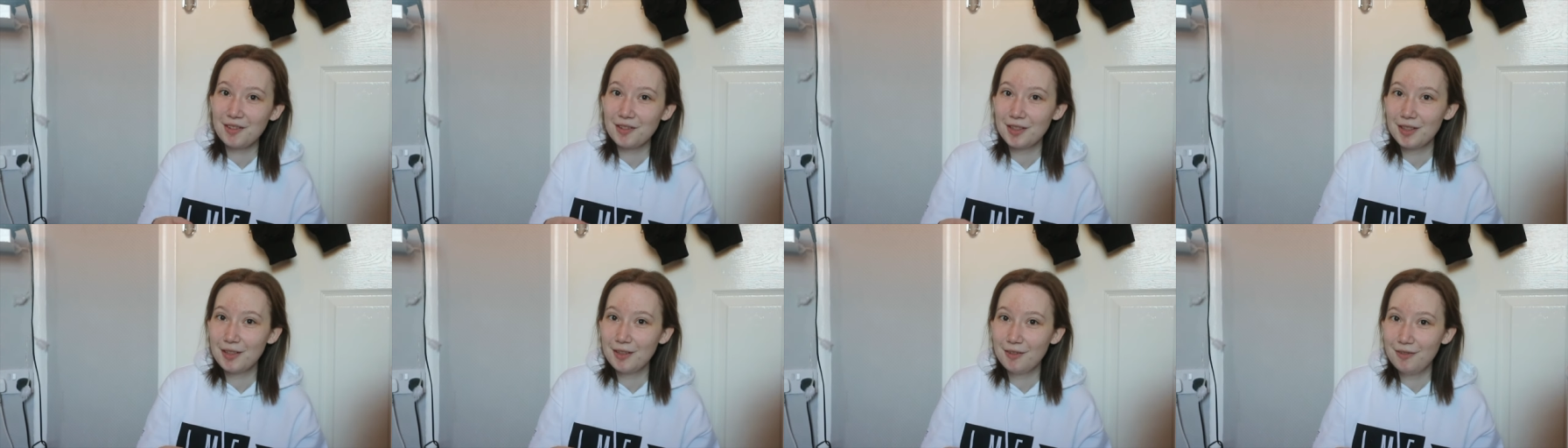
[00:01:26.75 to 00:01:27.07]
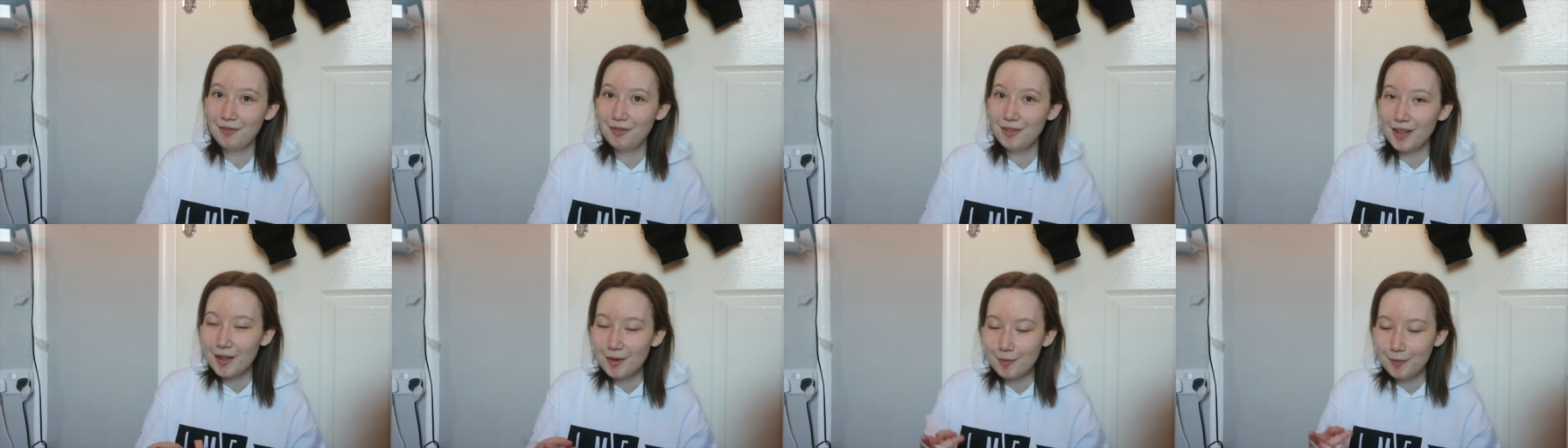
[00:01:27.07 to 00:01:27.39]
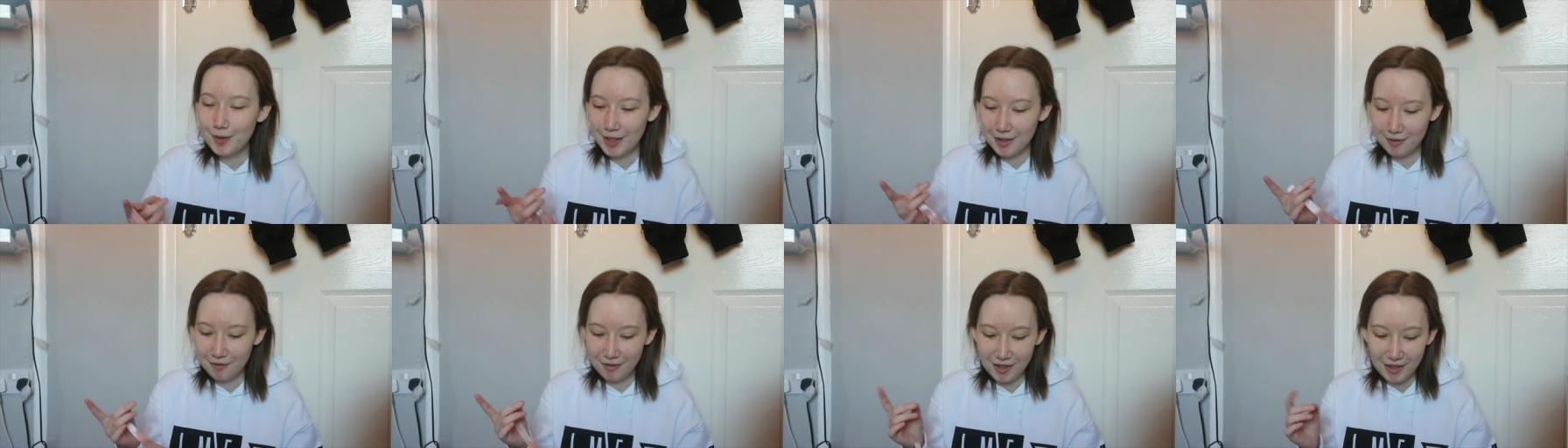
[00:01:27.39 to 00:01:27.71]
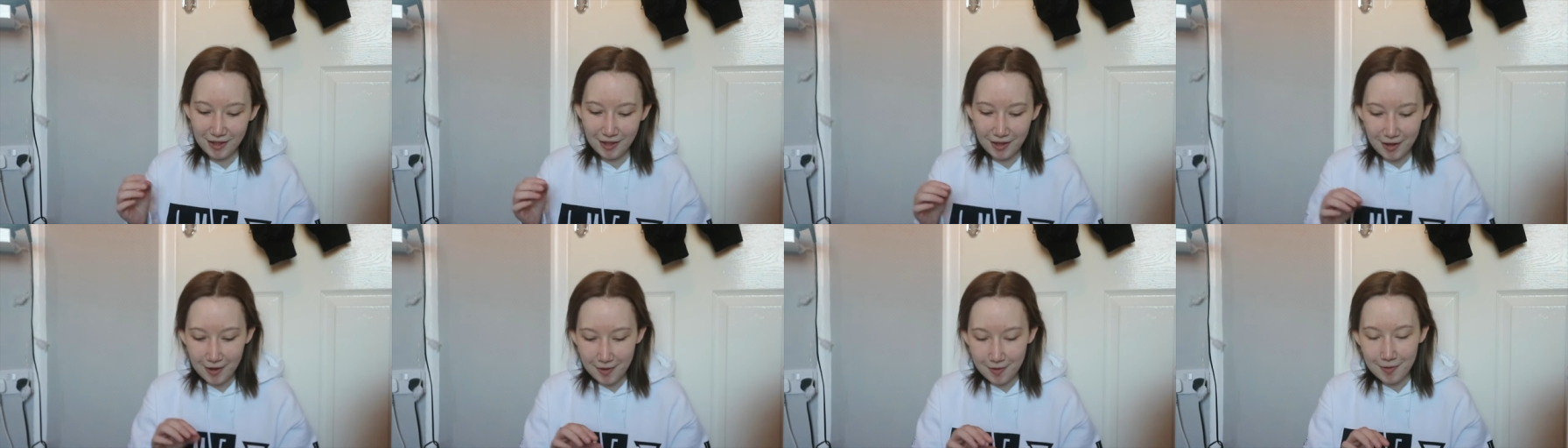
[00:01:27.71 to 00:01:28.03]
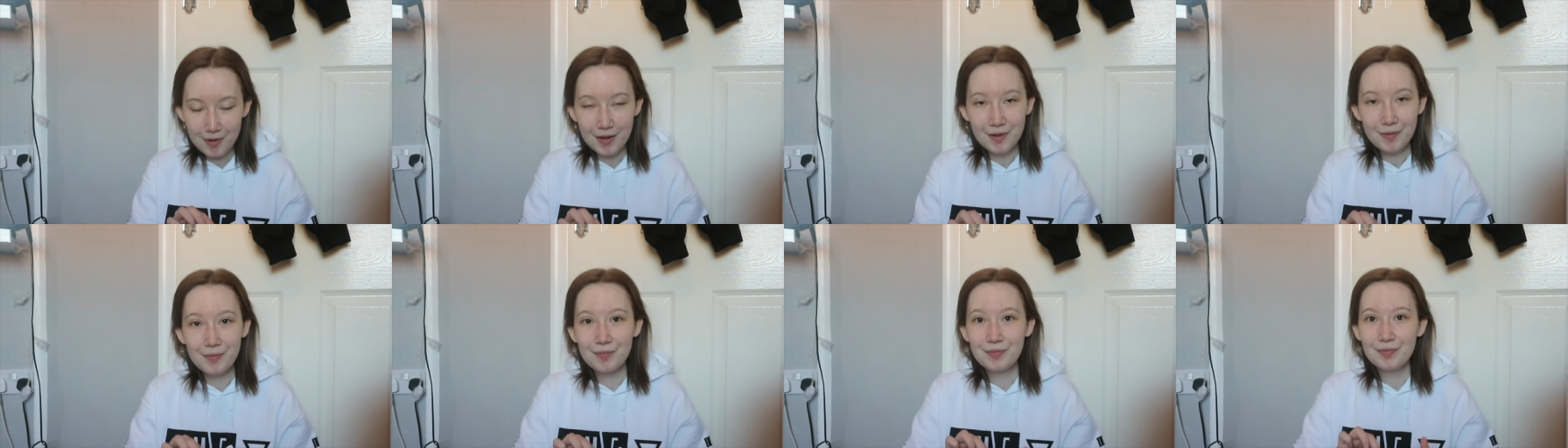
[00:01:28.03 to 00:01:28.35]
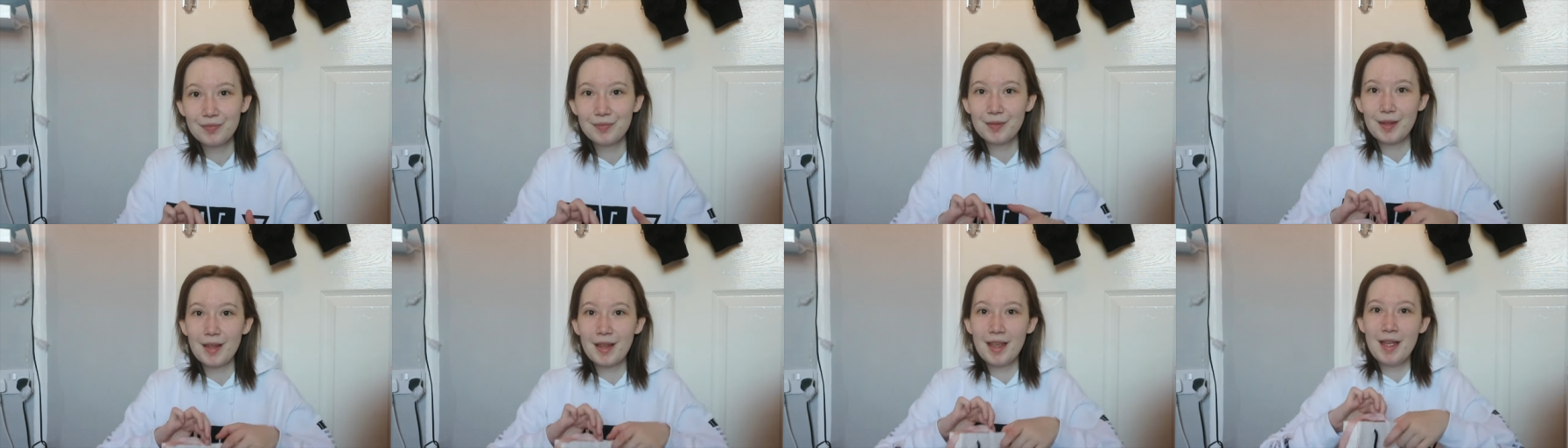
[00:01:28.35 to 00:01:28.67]
just to film this video.
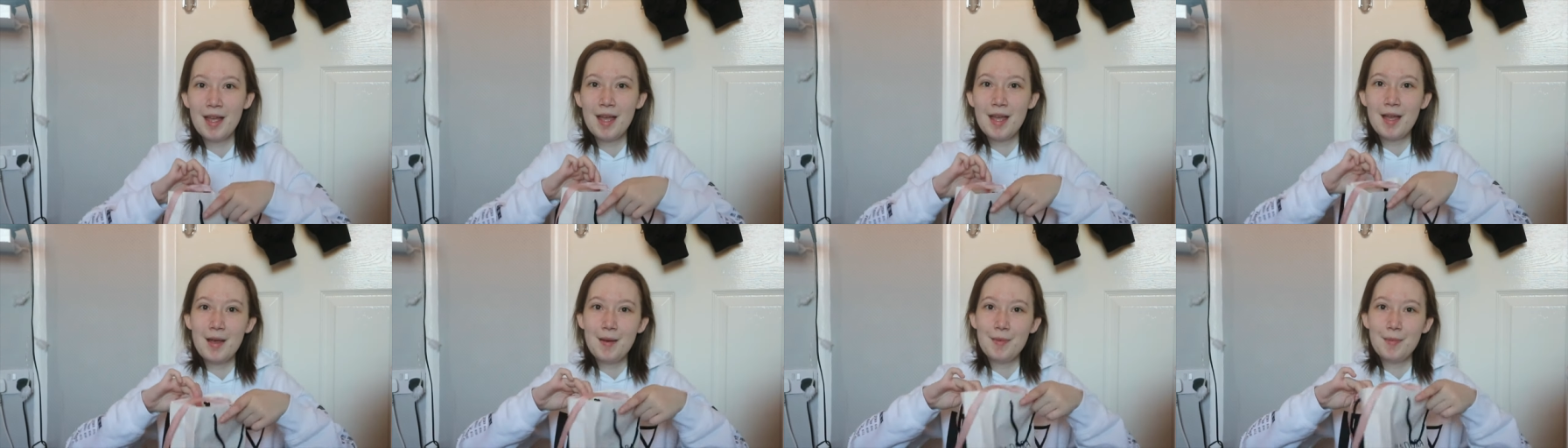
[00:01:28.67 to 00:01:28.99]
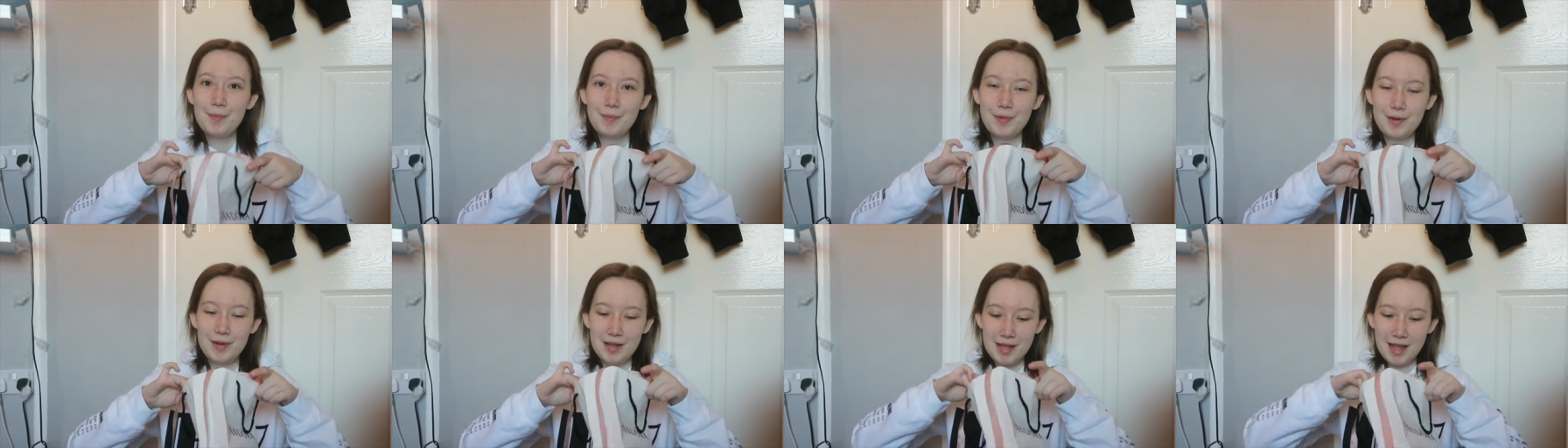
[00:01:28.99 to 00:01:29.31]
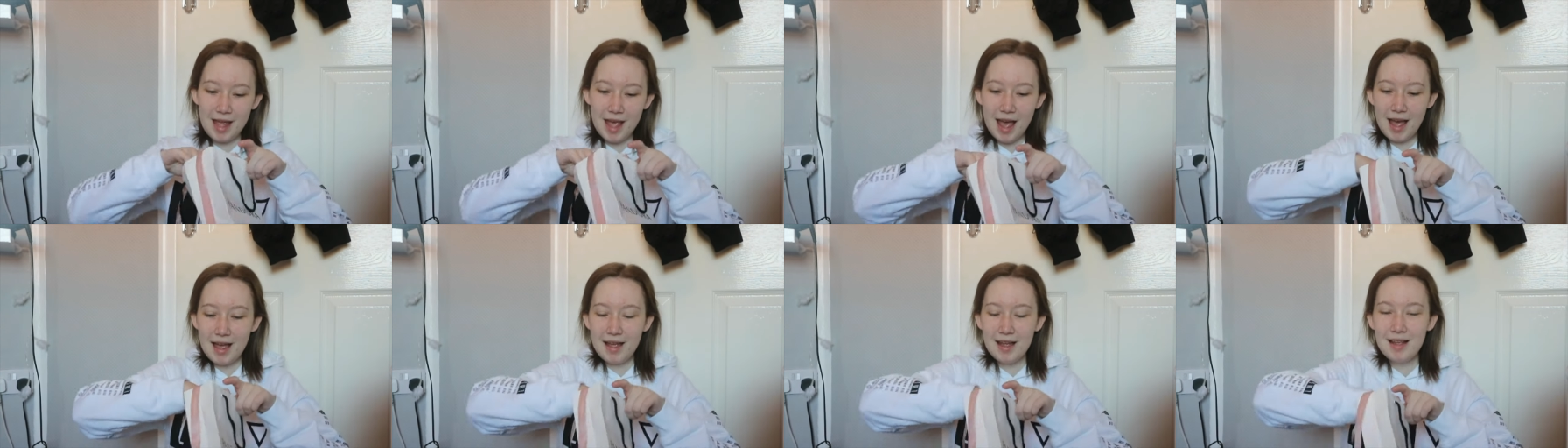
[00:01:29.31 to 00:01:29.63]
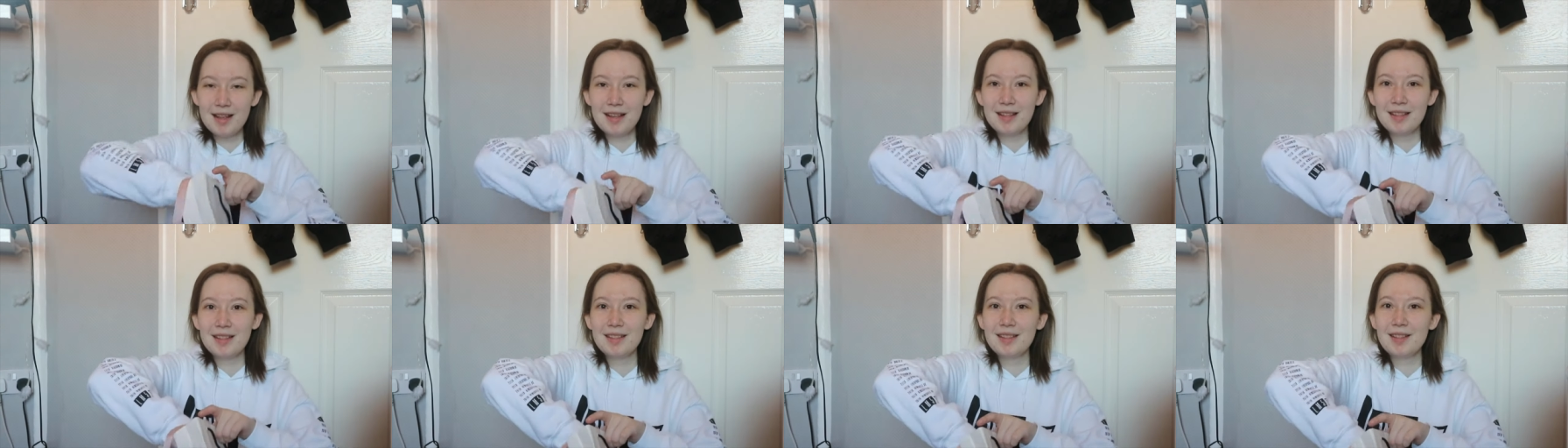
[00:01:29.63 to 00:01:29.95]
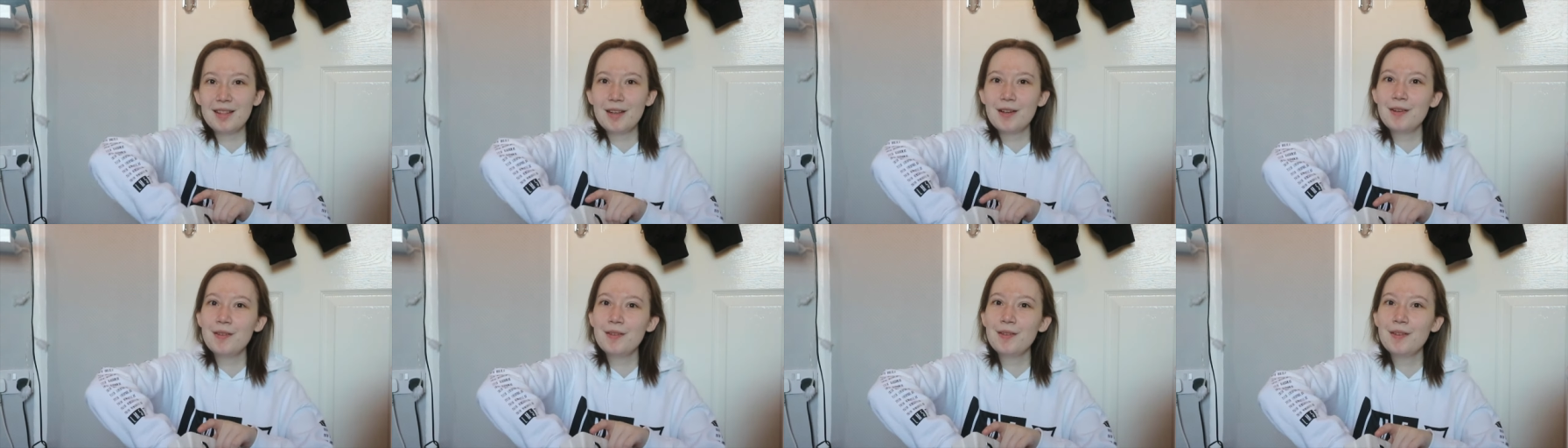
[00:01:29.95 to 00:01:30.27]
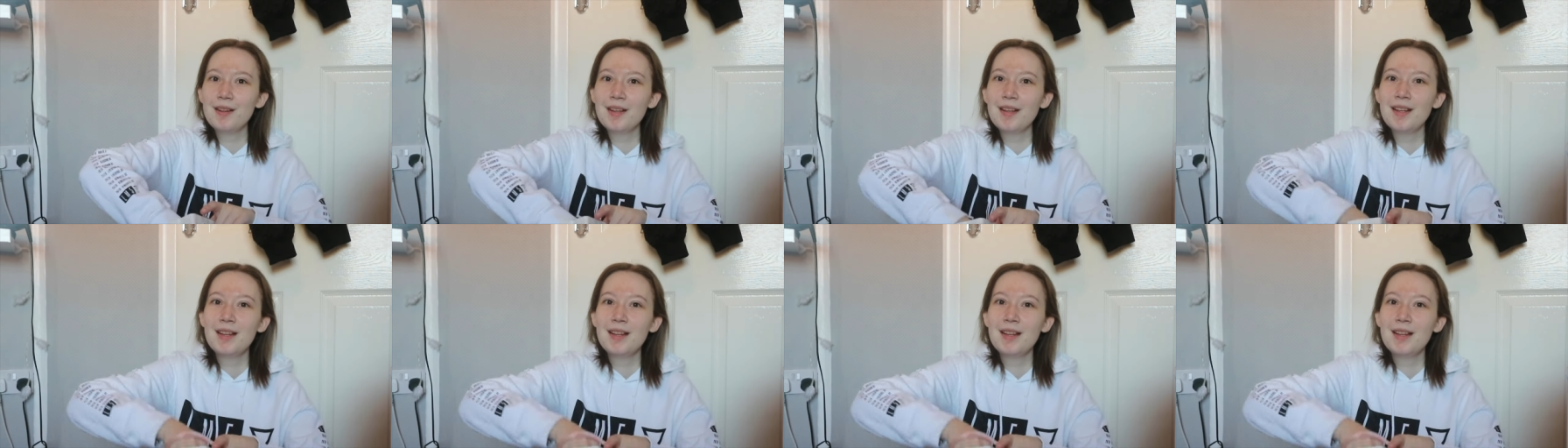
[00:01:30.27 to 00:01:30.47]
But yeah, so